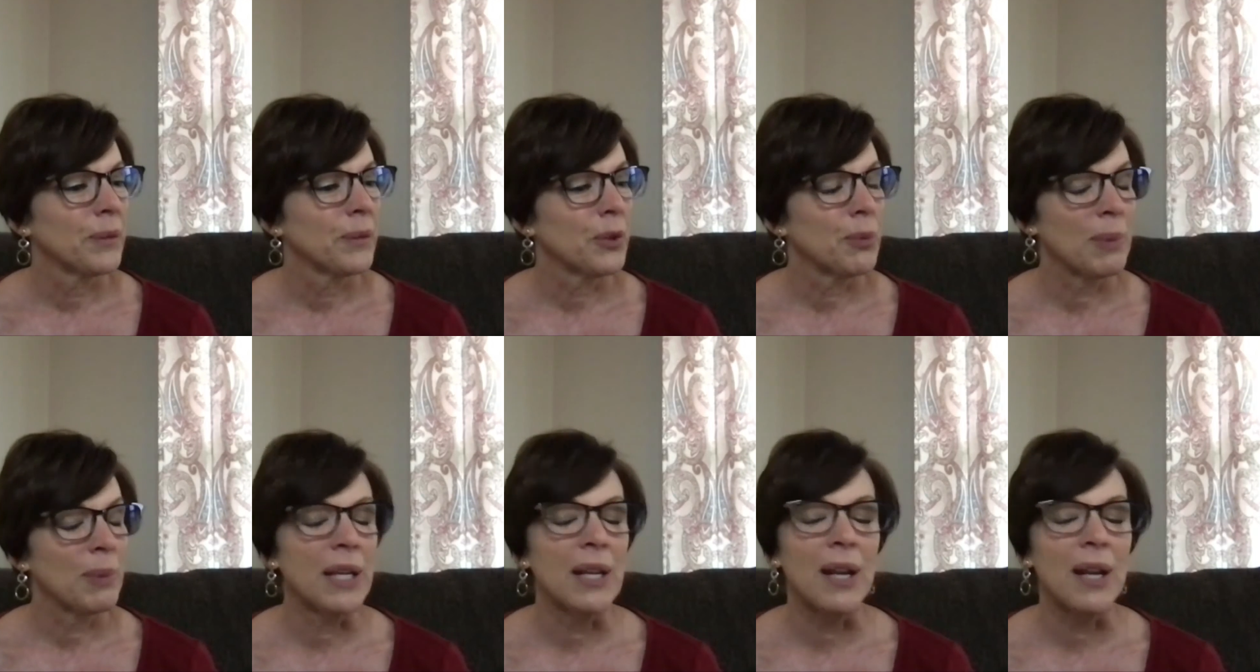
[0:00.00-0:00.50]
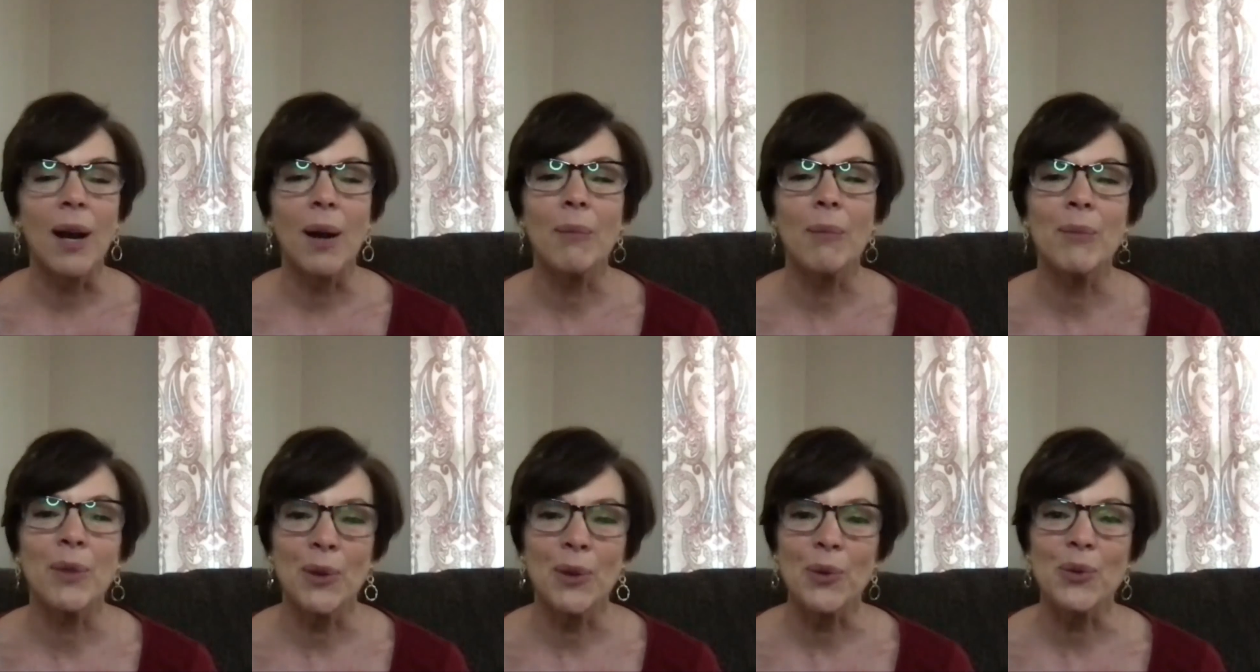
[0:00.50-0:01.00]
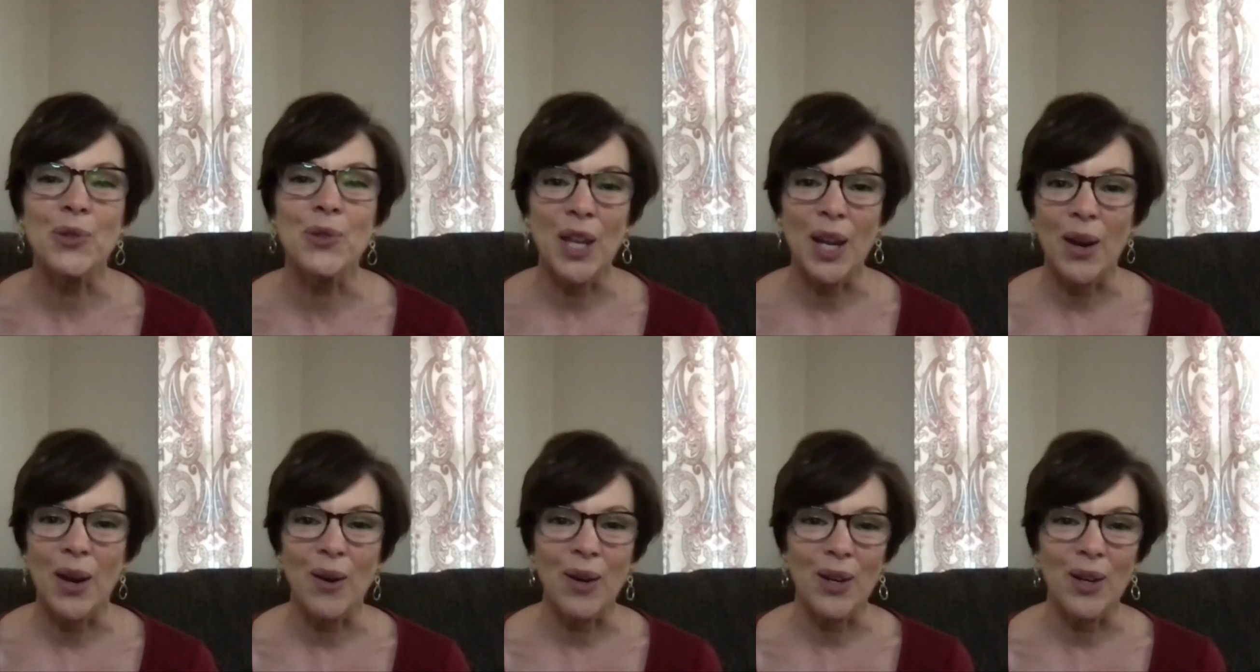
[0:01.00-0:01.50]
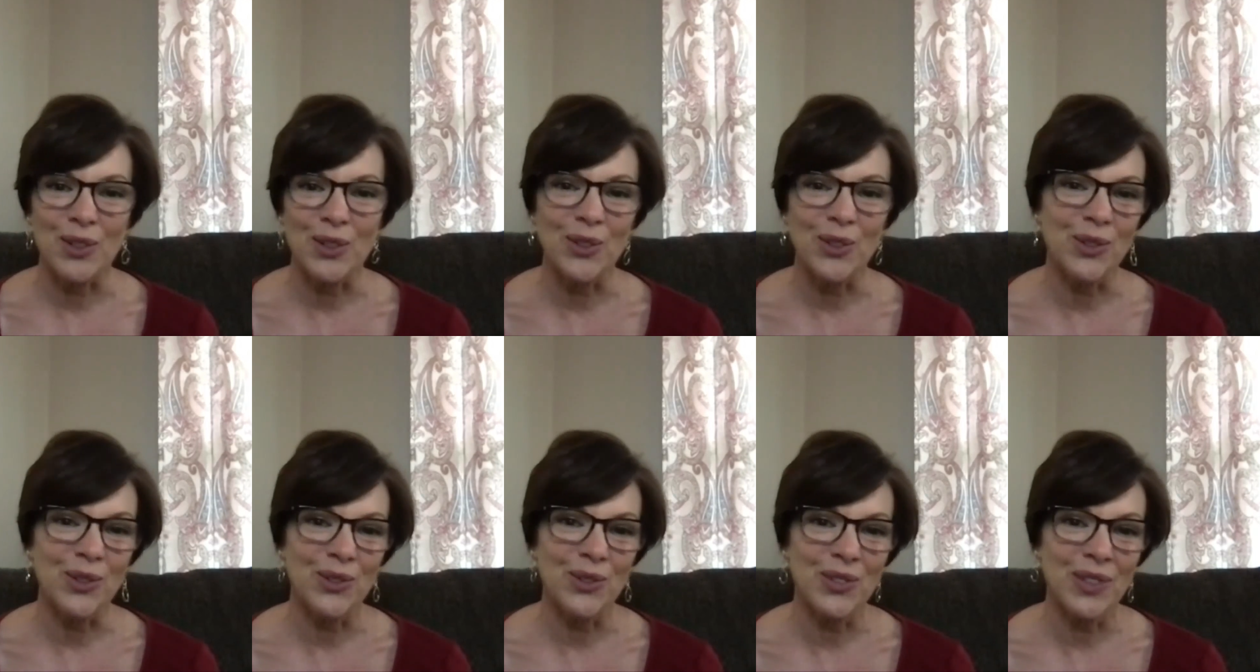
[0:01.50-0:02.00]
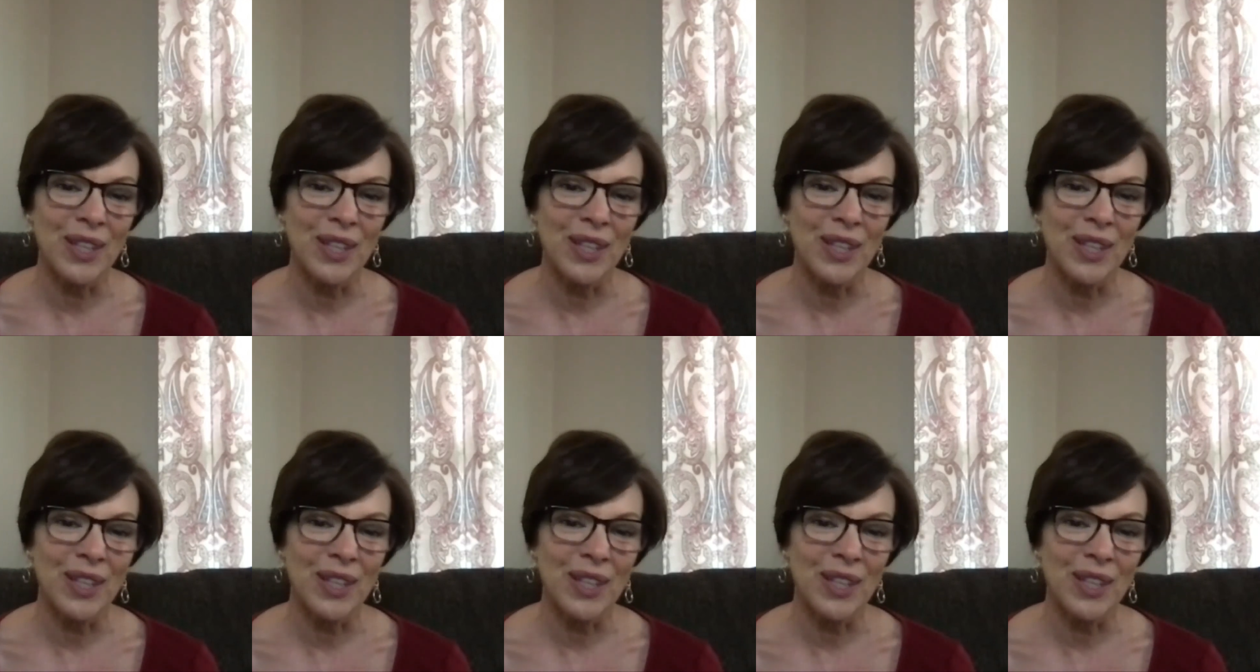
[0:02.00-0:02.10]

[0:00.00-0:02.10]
to become those characters.